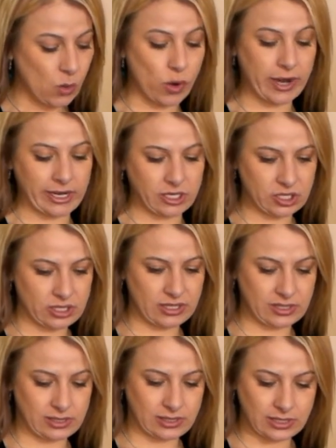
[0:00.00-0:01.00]
Orange is
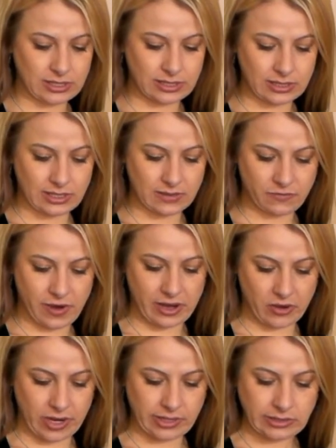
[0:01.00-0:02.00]
the
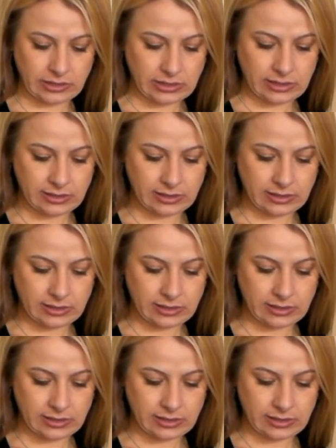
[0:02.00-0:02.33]
fragrance.